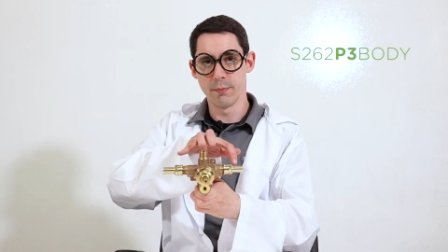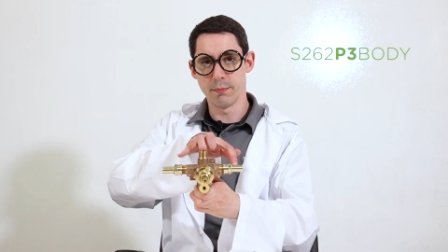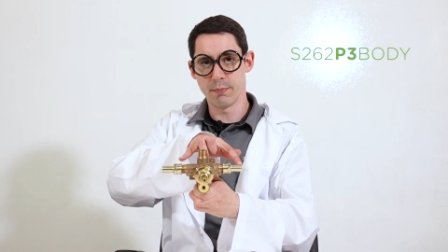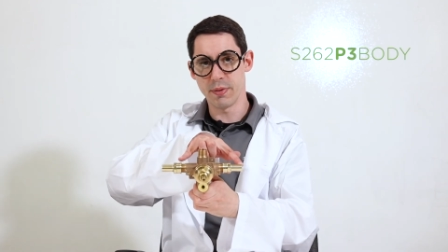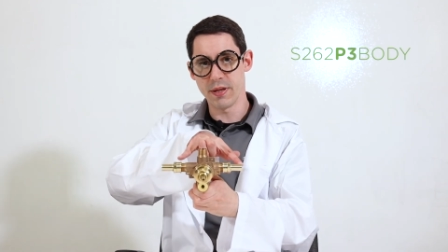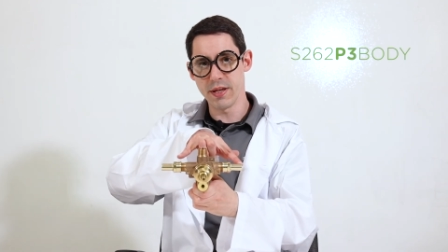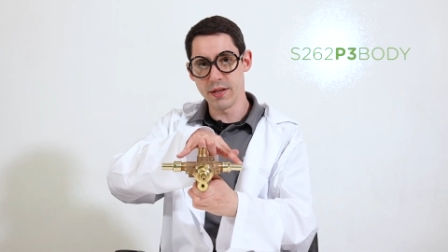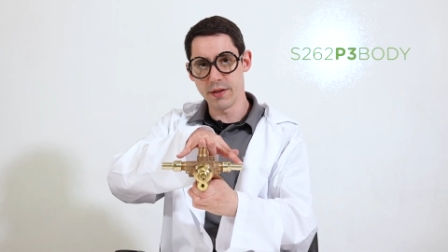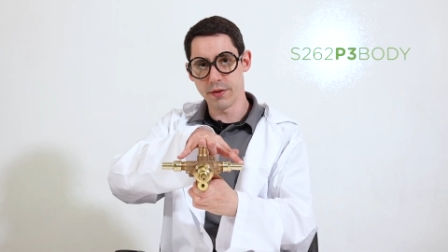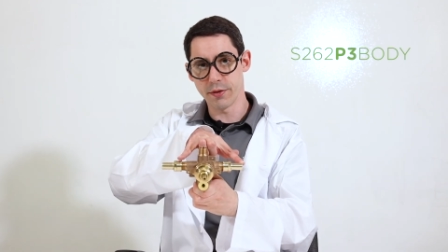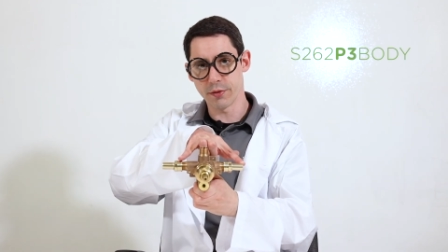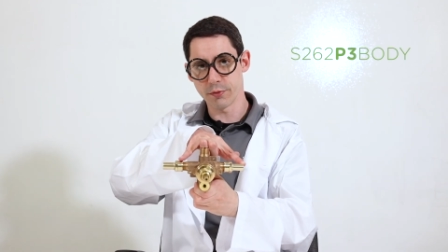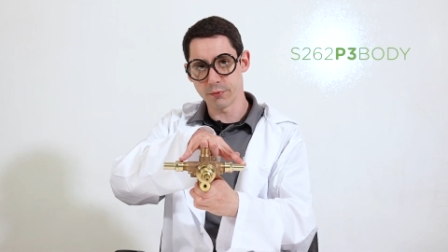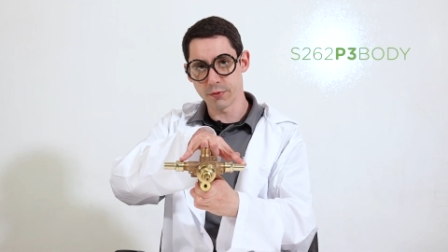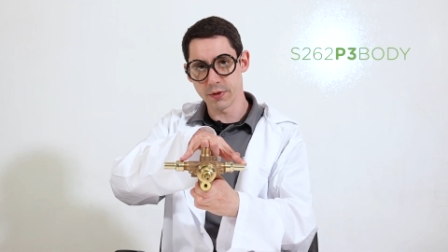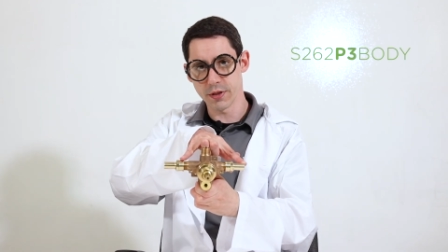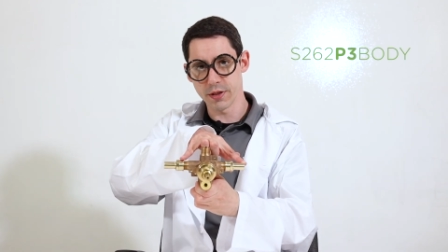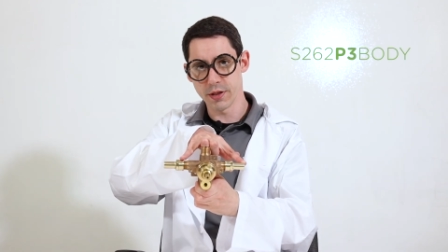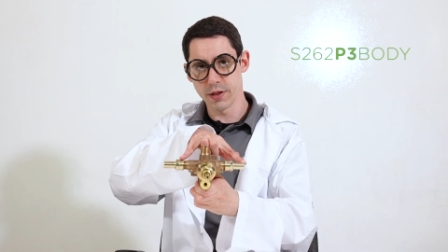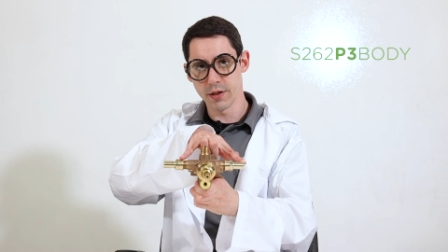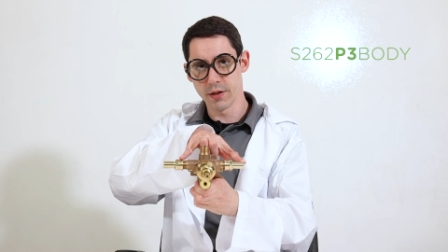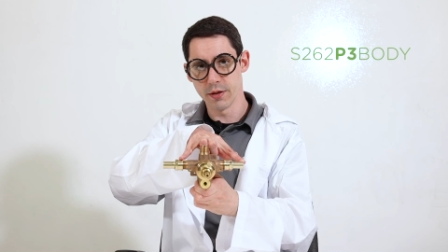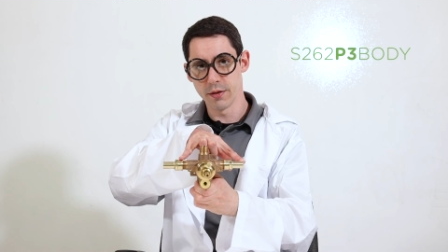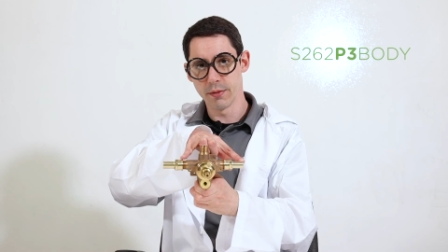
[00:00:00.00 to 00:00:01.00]

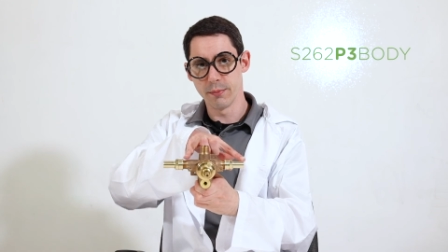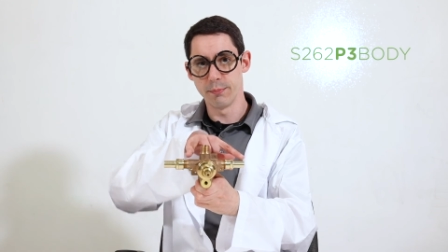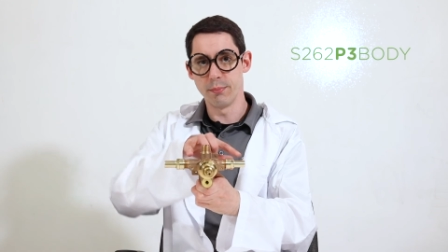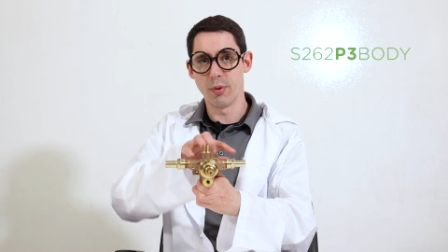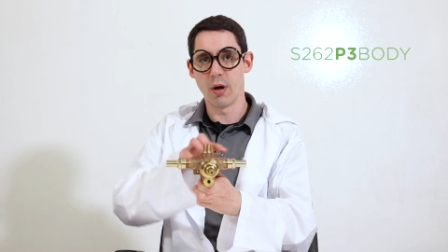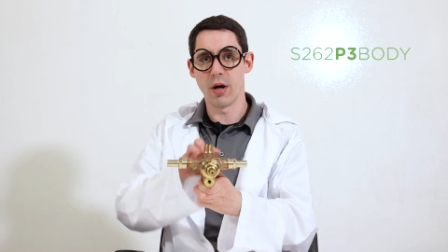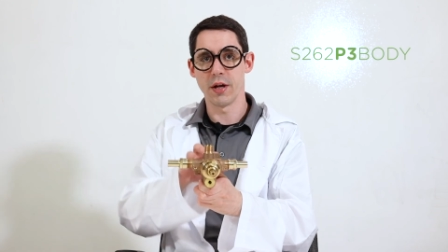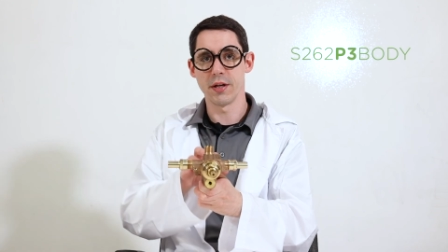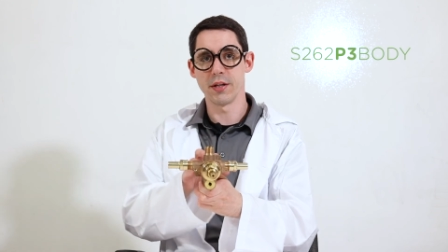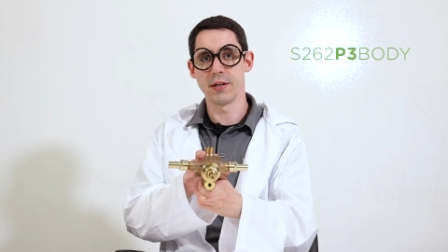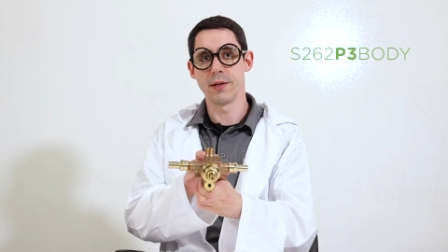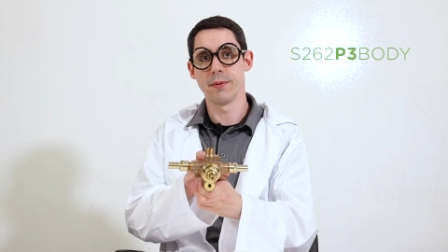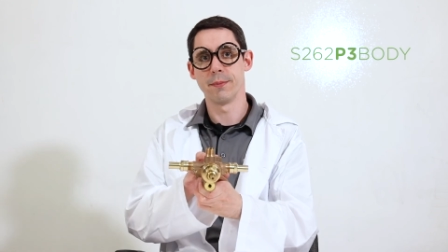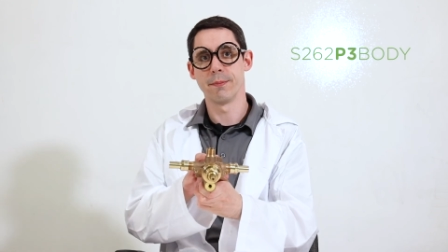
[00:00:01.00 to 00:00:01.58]
P3 body.